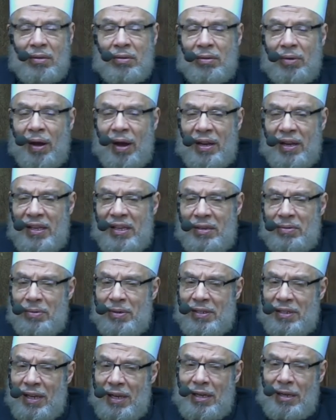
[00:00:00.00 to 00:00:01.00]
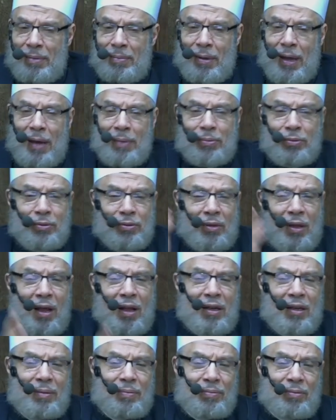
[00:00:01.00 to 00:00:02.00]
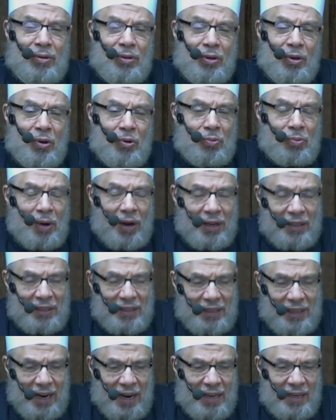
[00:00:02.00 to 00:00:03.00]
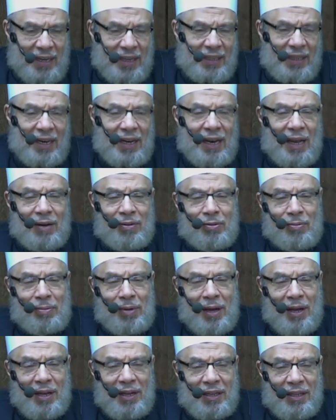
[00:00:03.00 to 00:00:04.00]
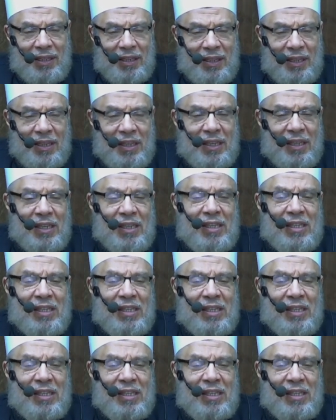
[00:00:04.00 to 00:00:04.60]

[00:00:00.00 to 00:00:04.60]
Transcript: and the uncle of the Prophet sallallahu Abu Talib who died.